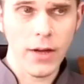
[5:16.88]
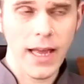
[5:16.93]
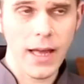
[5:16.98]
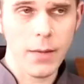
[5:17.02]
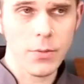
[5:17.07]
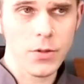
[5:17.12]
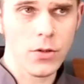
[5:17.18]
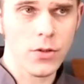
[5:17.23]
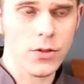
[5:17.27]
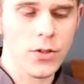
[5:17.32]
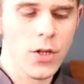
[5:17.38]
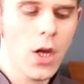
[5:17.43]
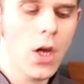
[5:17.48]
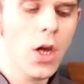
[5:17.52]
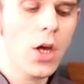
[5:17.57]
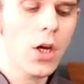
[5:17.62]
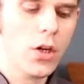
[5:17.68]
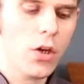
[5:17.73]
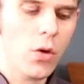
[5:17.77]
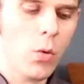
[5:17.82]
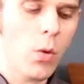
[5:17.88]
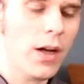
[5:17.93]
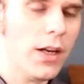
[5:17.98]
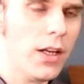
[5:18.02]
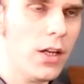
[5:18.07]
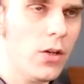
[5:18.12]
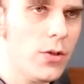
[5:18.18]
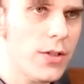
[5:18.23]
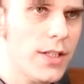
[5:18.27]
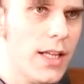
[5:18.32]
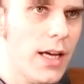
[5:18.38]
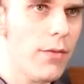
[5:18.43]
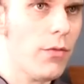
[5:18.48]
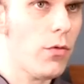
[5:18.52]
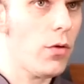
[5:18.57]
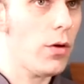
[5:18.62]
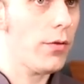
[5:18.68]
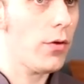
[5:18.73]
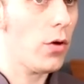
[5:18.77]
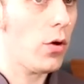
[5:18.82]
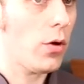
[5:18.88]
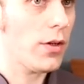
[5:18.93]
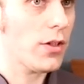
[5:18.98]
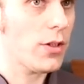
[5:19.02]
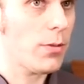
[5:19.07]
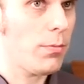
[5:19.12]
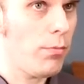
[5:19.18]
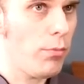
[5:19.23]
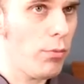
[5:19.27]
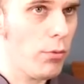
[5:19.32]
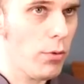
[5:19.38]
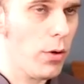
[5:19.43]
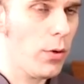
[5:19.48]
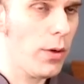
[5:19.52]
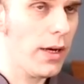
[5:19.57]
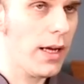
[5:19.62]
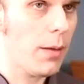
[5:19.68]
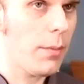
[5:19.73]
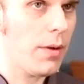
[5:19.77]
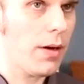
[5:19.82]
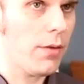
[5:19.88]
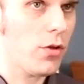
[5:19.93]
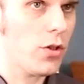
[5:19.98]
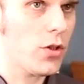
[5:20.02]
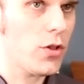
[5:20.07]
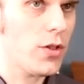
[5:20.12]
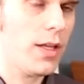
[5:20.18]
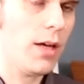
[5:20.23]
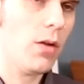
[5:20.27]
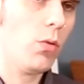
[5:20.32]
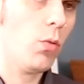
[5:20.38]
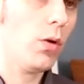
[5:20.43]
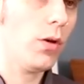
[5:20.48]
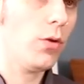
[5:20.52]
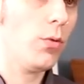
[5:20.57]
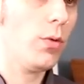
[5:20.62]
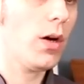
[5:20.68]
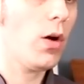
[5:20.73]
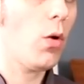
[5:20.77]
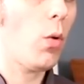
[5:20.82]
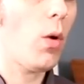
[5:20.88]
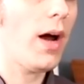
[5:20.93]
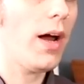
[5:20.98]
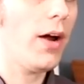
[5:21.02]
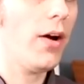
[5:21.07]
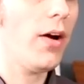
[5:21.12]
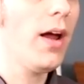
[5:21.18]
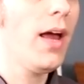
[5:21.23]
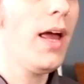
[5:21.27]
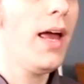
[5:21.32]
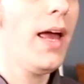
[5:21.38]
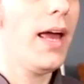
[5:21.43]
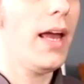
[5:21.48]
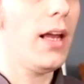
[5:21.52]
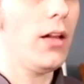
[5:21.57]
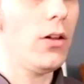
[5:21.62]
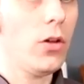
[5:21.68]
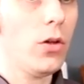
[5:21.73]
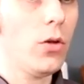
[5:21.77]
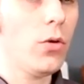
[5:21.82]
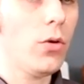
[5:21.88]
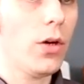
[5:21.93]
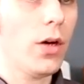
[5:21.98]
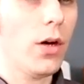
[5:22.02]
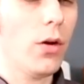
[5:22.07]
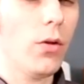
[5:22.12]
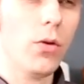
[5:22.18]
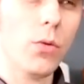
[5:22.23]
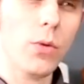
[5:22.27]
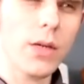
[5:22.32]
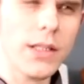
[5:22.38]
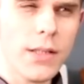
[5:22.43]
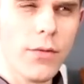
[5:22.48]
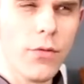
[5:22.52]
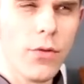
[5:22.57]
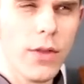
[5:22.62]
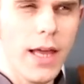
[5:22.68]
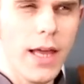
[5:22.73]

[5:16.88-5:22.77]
capsules, you want to use that for, of course, brewing a beverage that would require a Lungo. The reason for